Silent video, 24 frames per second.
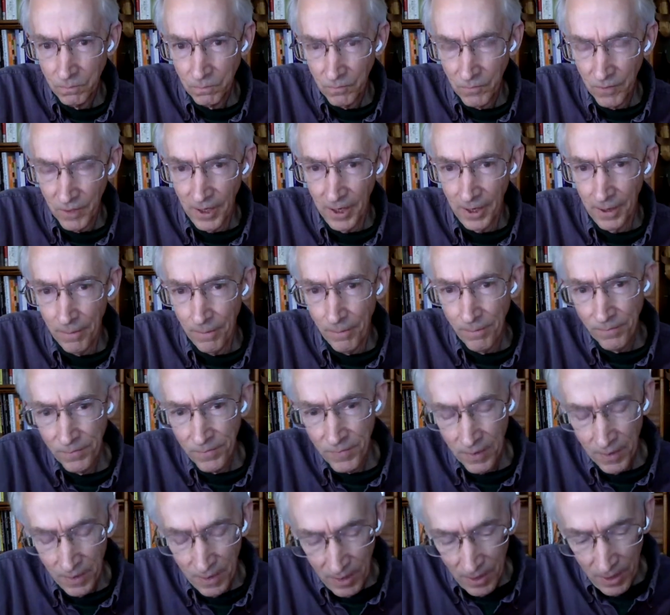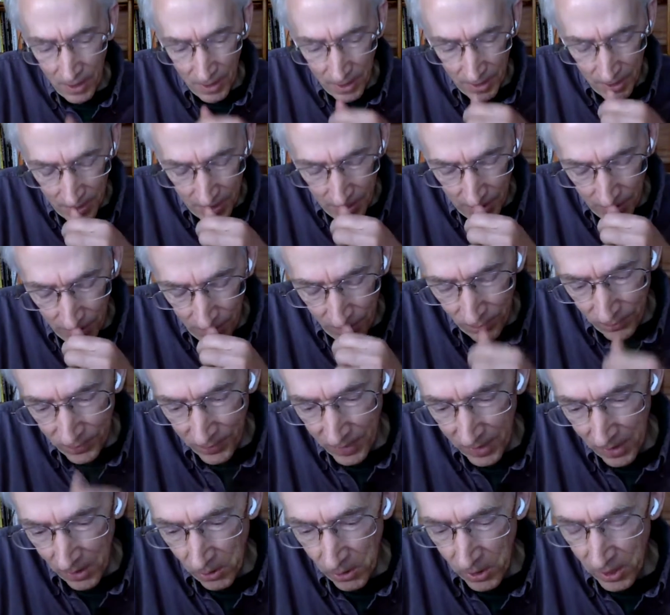yeah yeah
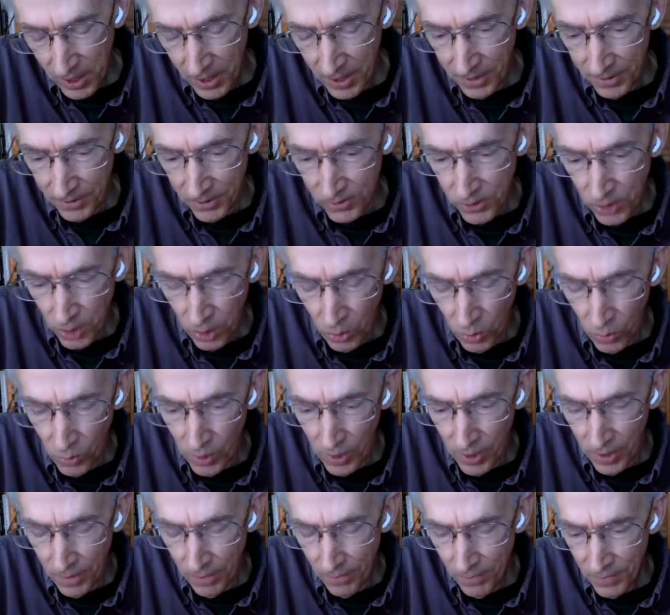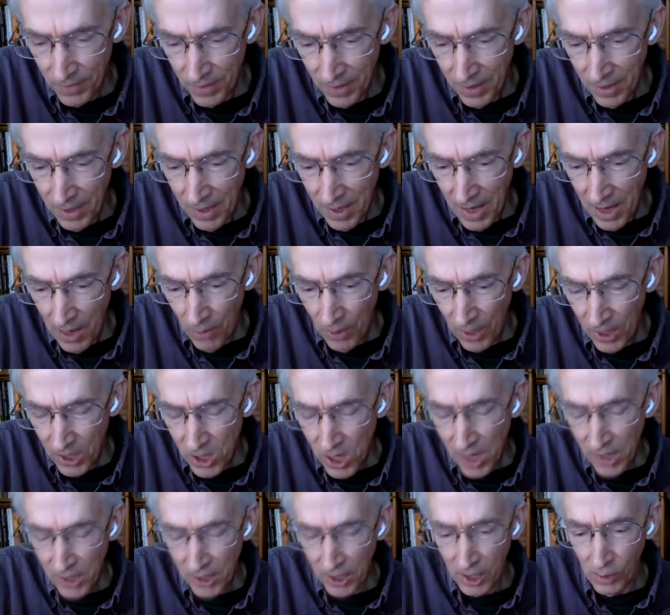okay so uh, i want to
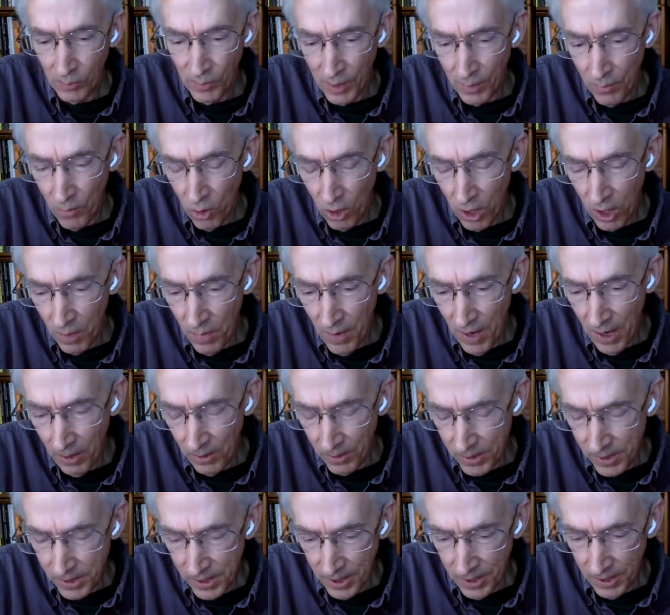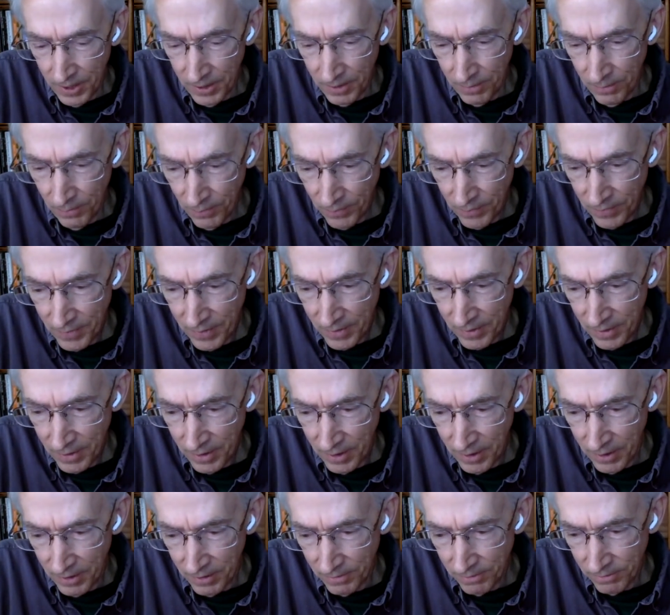talk a little bit more about um, um, um
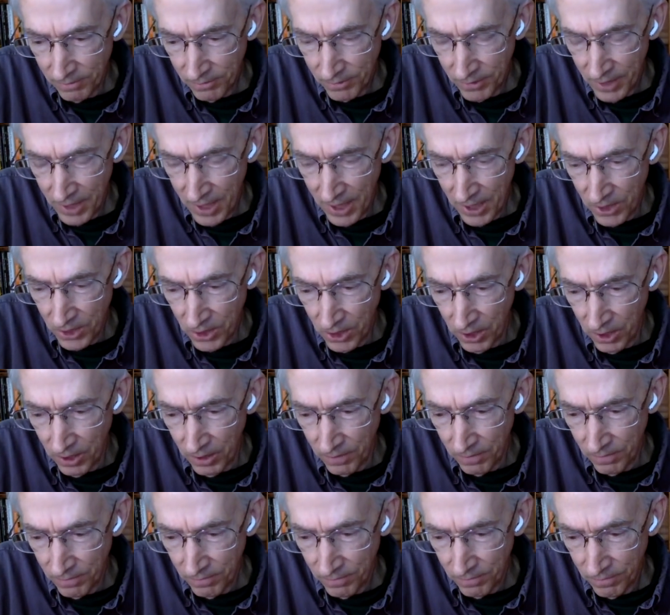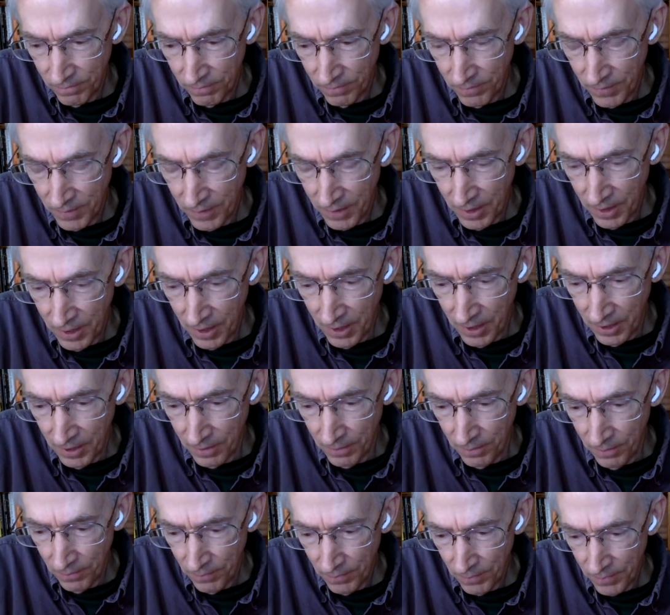uh, cancer uh,
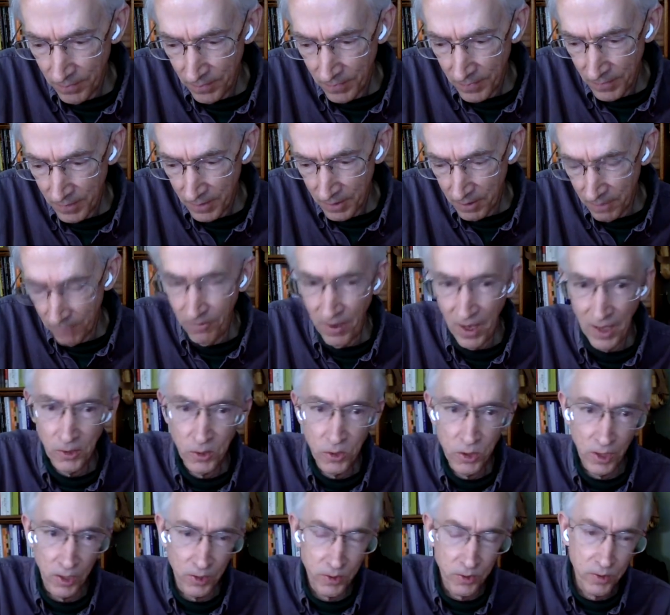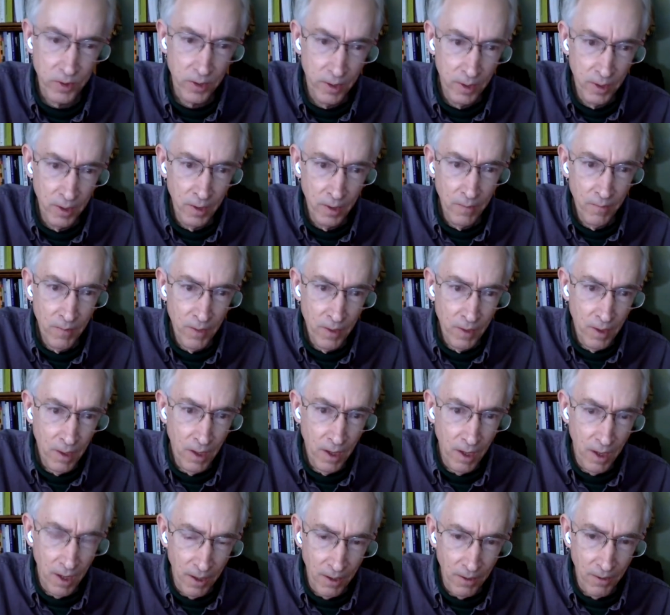defenses
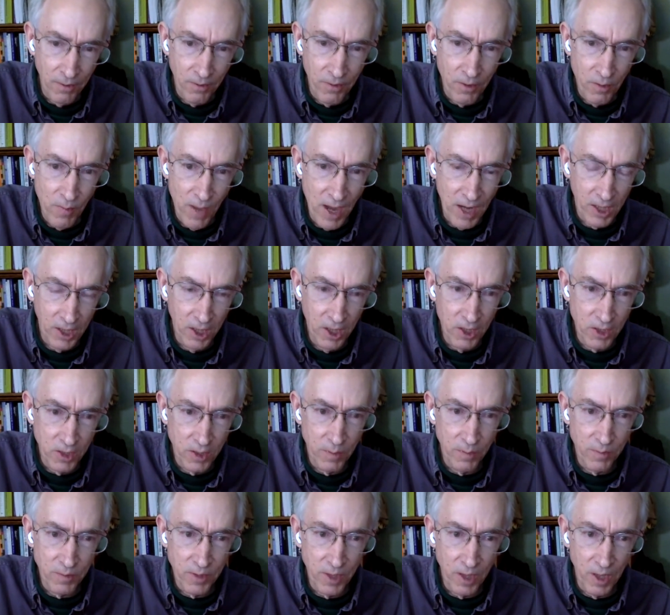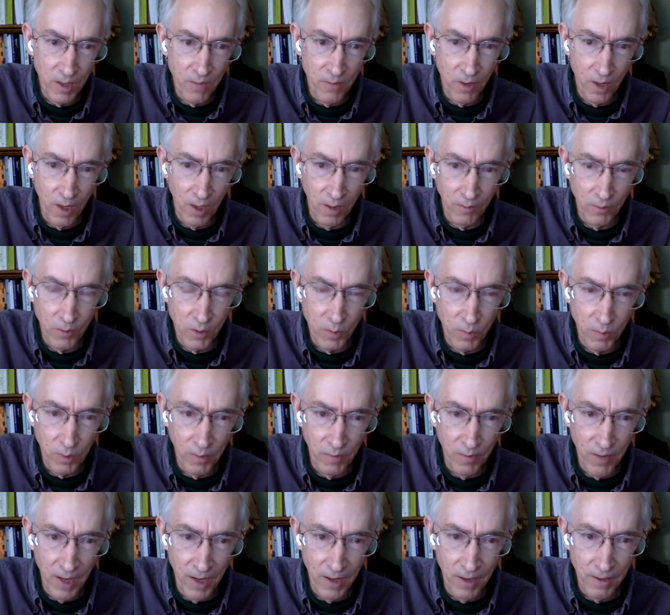the mechanisms that evolved to
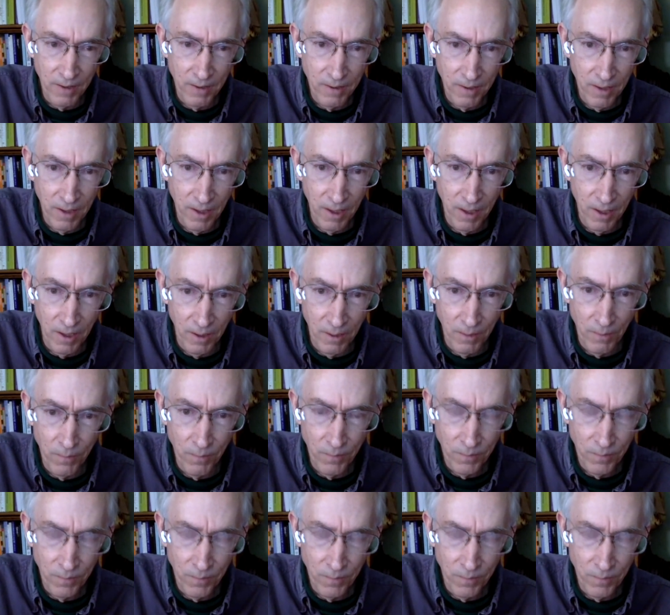prevent uh,